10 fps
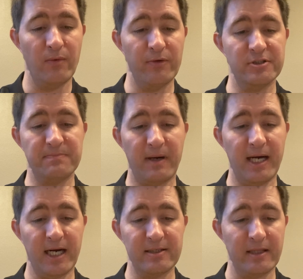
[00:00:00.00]
we were
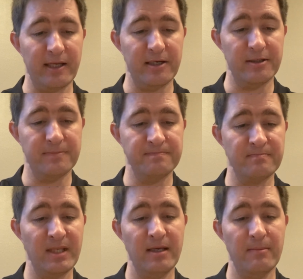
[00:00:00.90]
spying on the land.
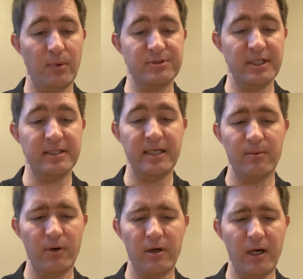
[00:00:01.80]
But we said to him,
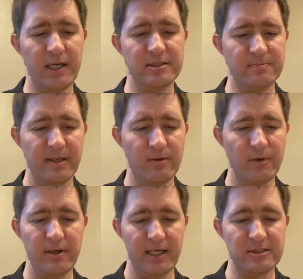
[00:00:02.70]
We are honest men, we
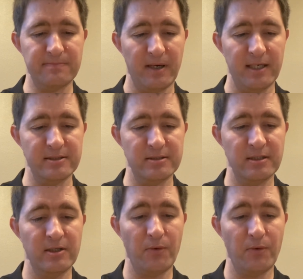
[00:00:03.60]
are not spies.